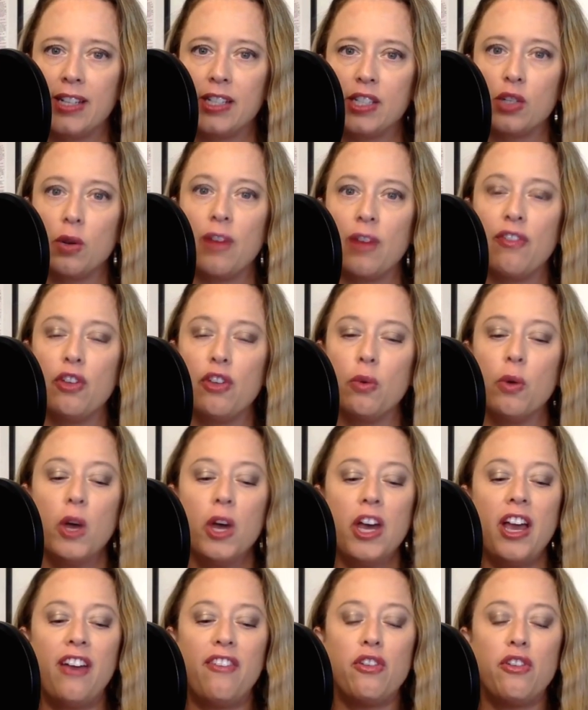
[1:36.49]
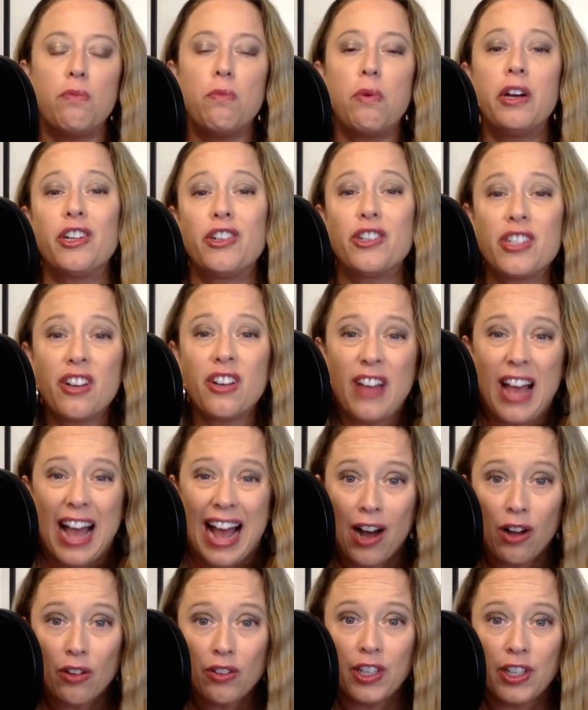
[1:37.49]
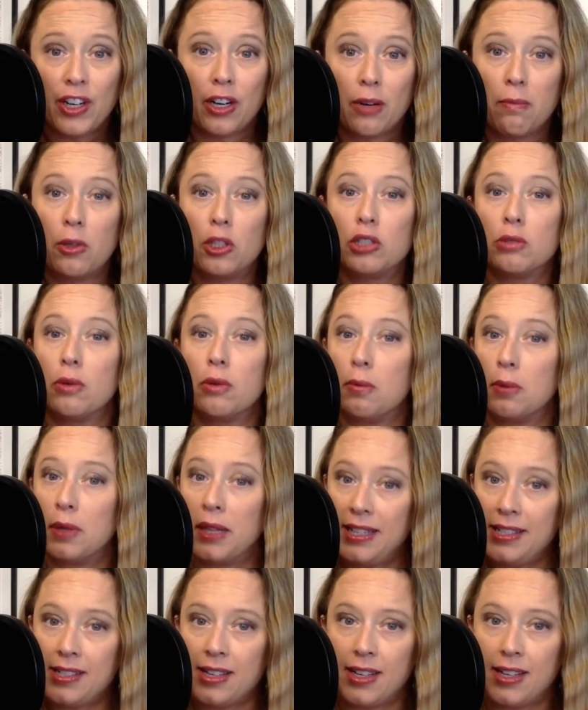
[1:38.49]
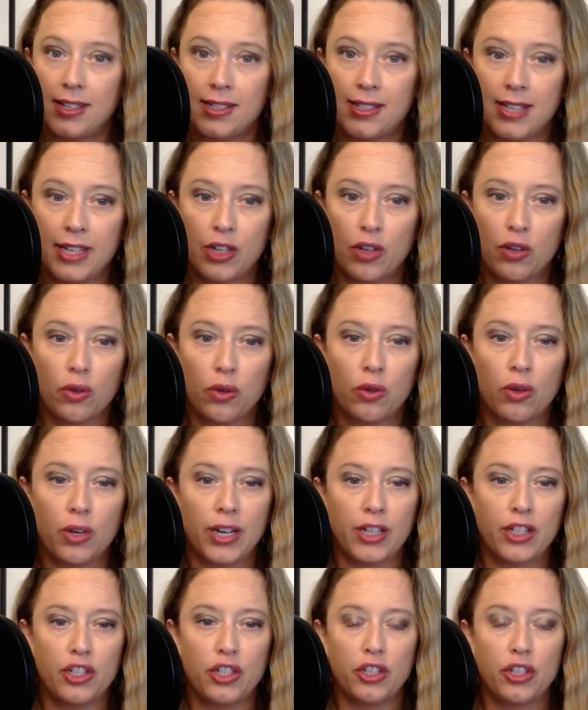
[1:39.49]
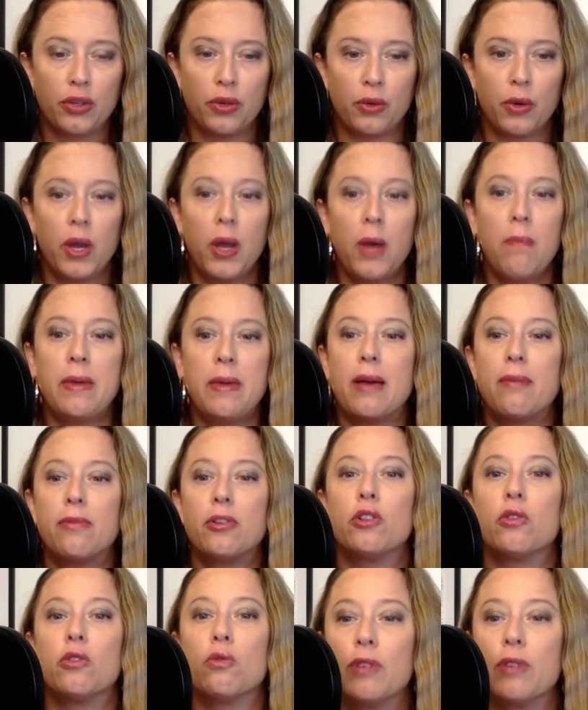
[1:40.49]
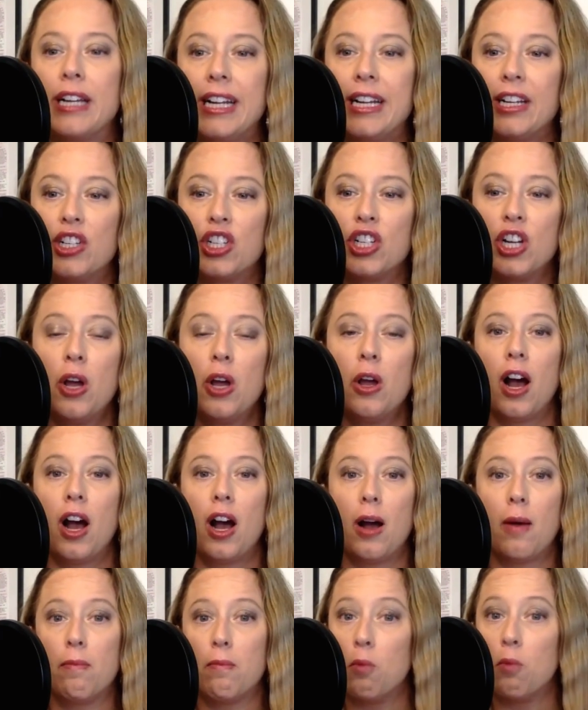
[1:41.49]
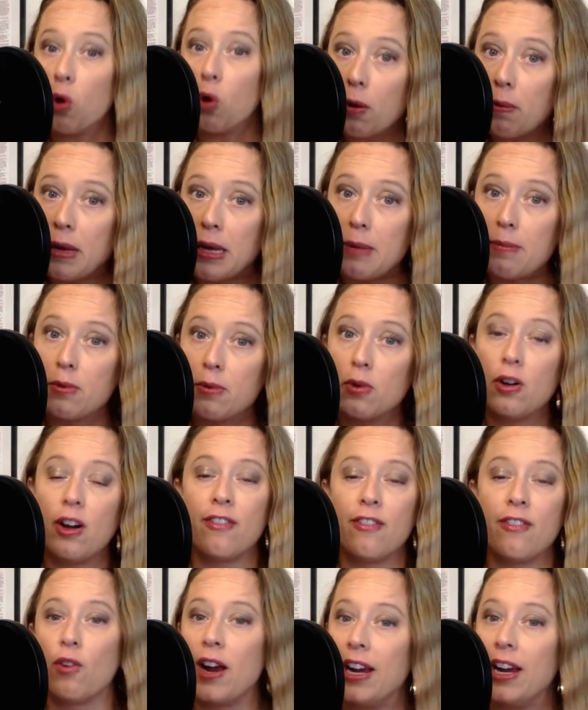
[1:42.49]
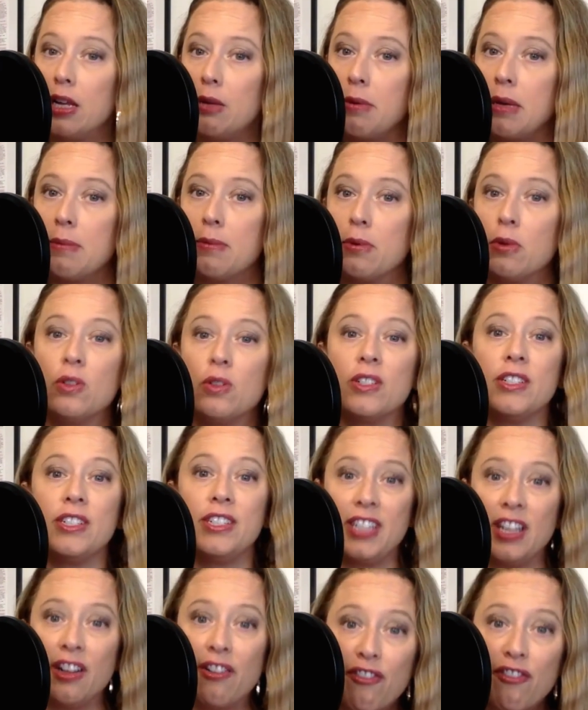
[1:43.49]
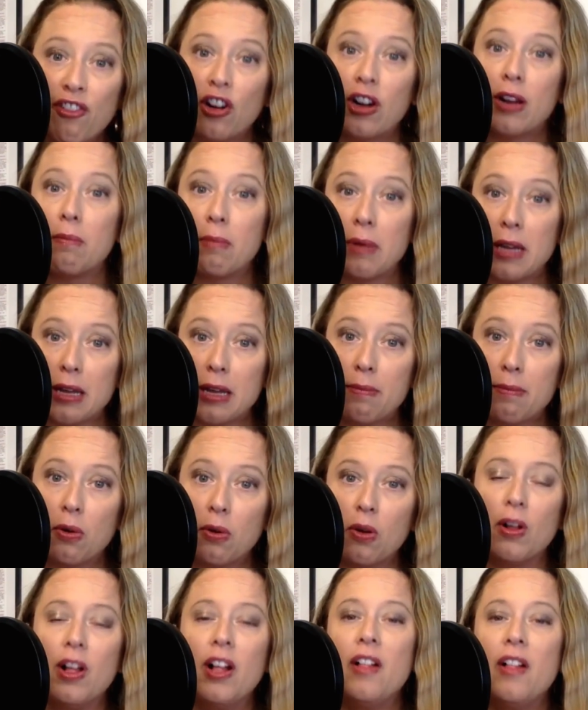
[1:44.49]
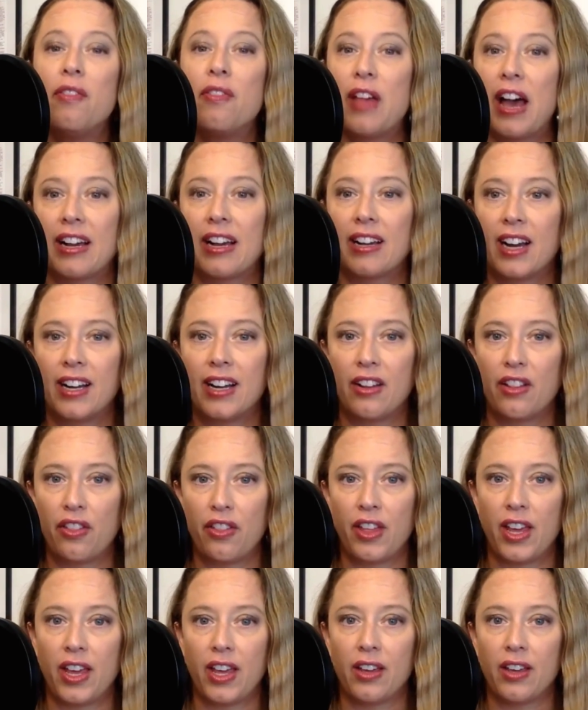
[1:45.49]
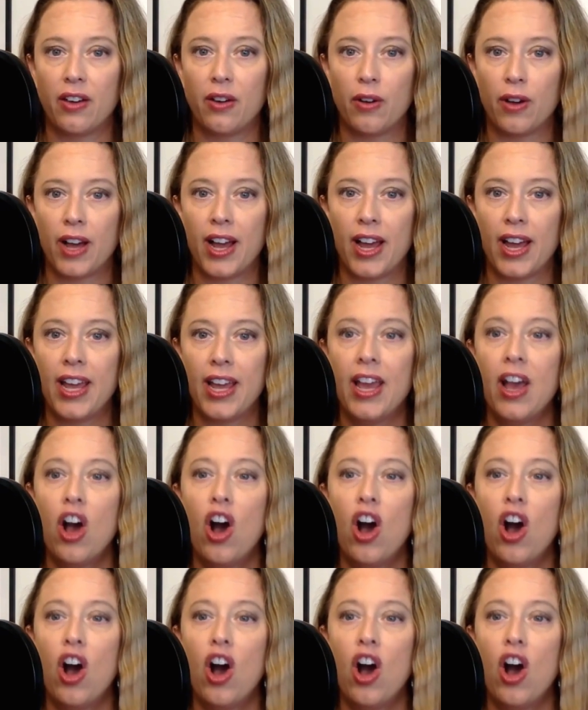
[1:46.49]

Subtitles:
So if you put yourself out there in multiple places, then you're going to be able to reach more people, a variety of people, different people, that kind of thing, okay?